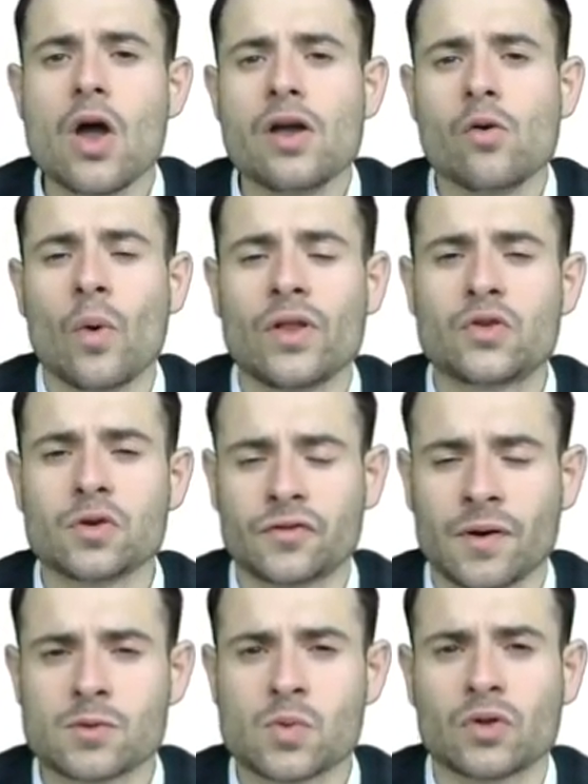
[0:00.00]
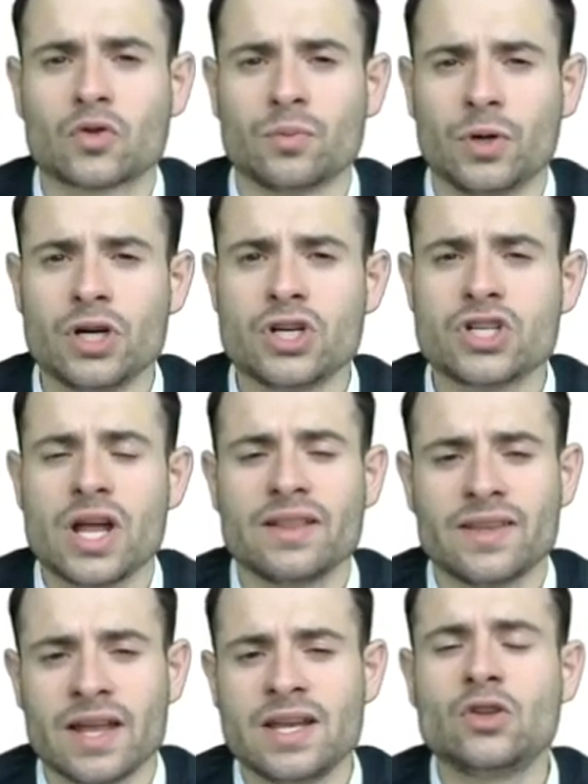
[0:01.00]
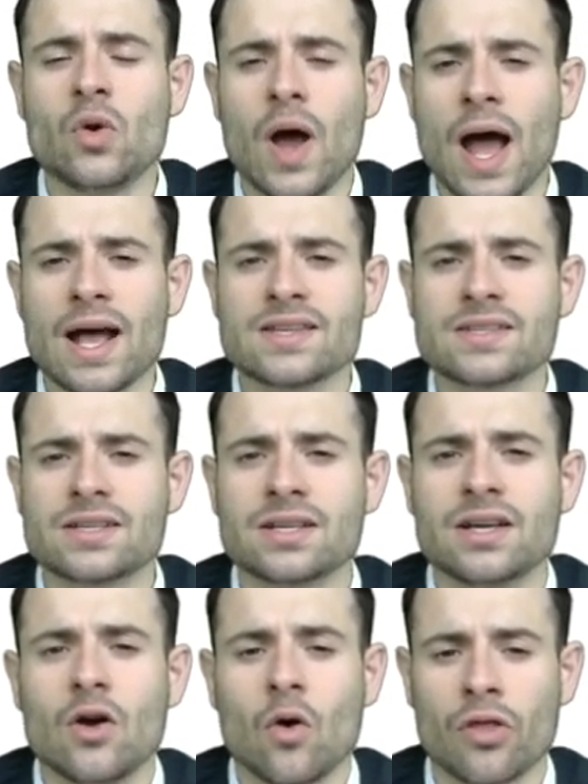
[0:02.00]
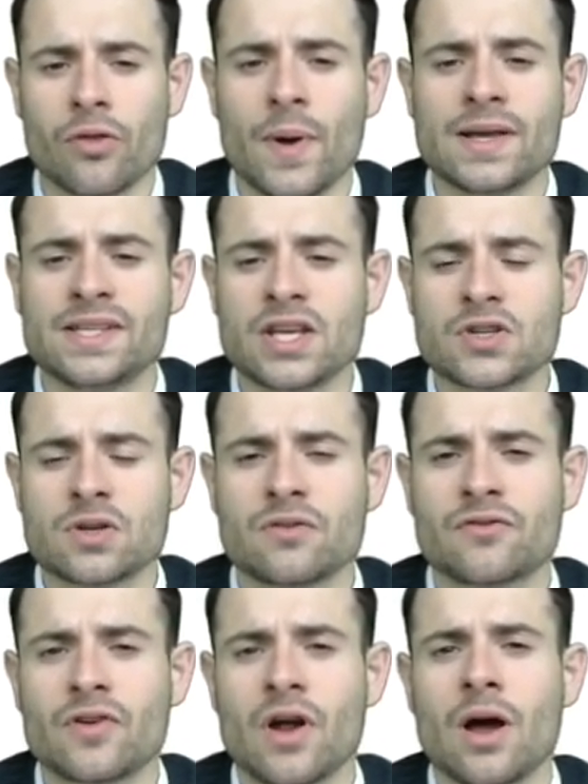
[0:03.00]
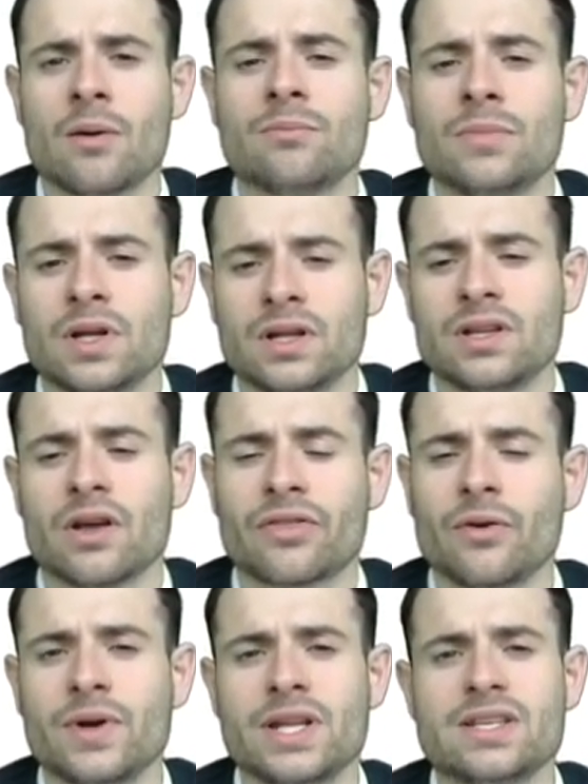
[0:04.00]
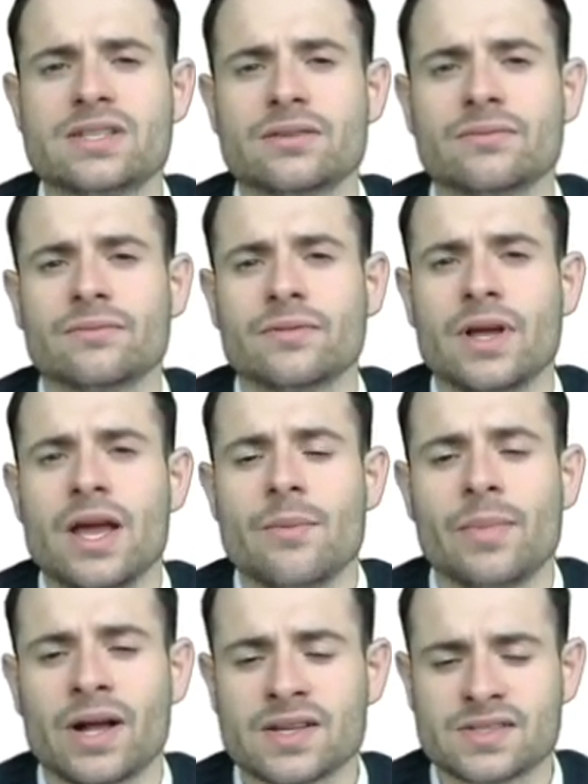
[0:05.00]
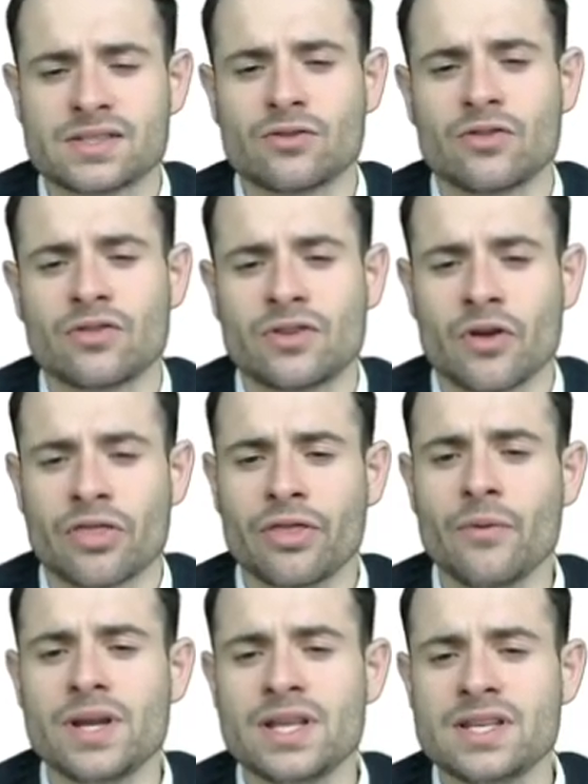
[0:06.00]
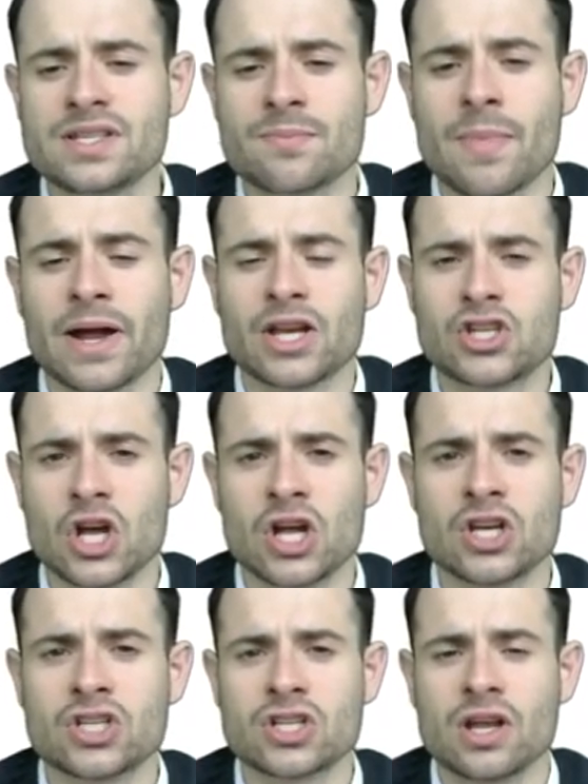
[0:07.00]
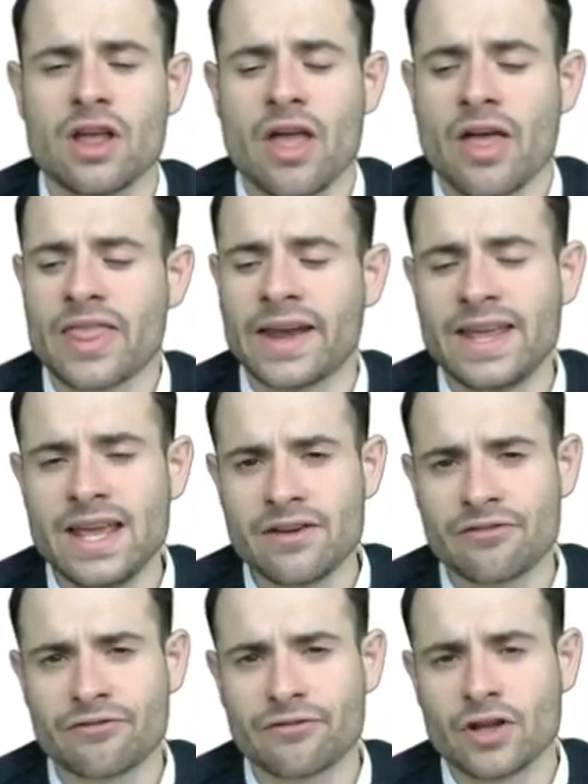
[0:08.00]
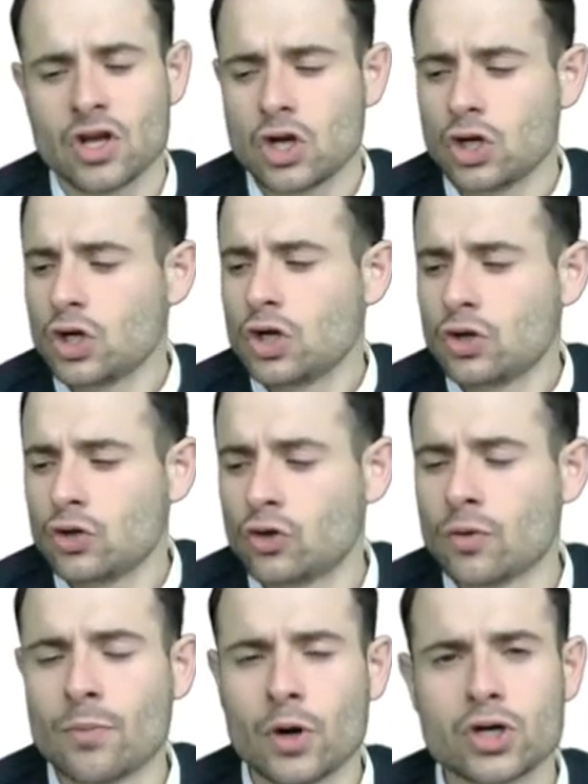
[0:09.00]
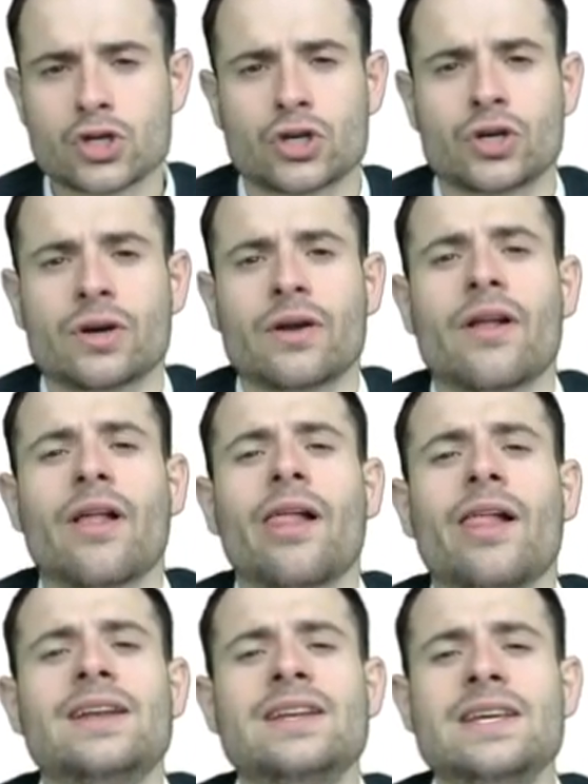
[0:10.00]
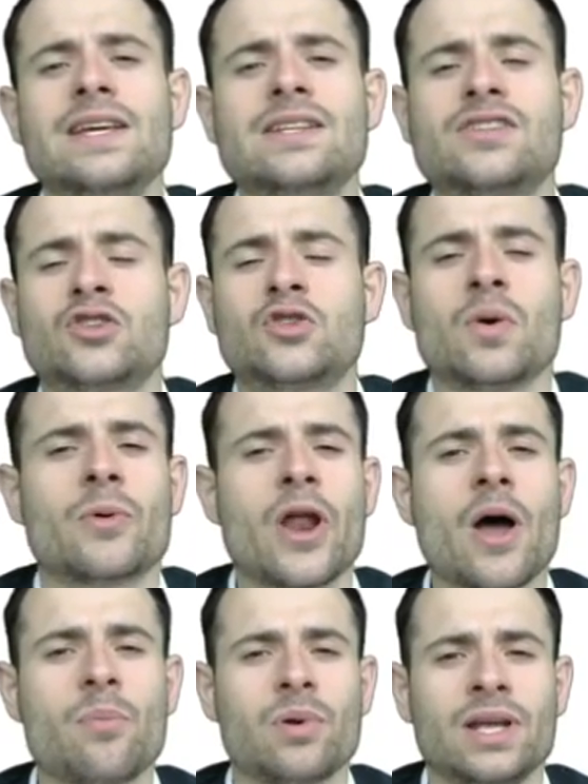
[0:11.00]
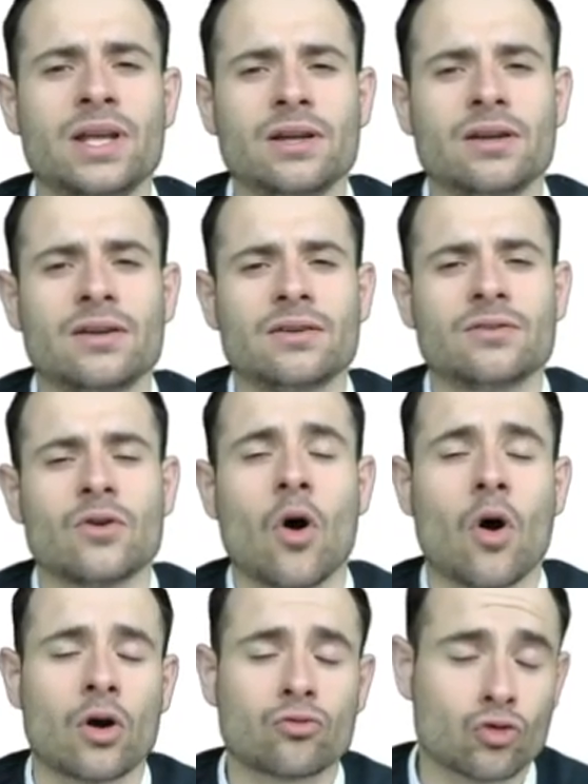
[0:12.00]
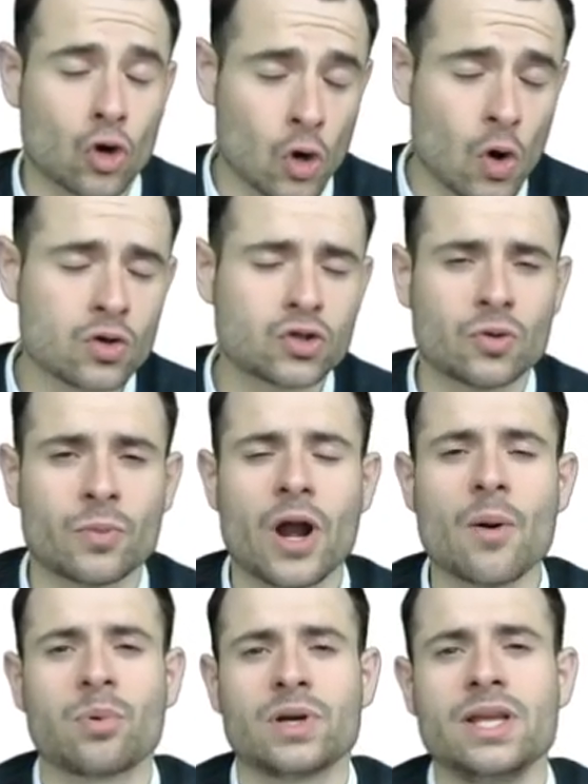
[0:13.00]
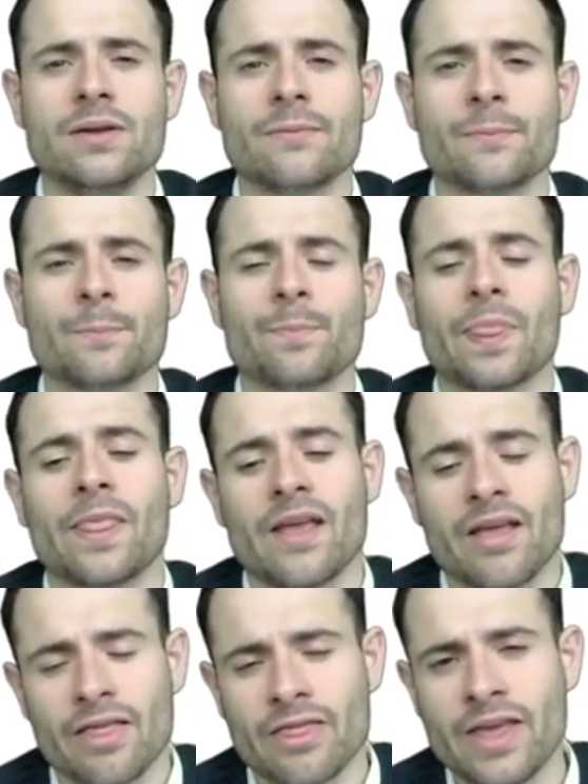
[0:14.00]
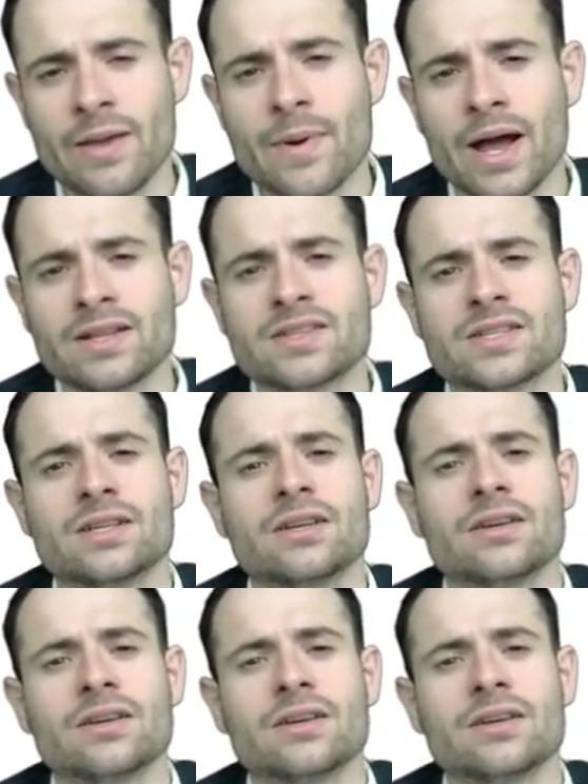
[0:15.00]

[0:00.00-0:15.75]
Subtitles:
When 2 firms want to merge, they need to ask authorization from the authorities, because the authorities might judge that if the merger leads to a monopoly or close to a monopoly, they might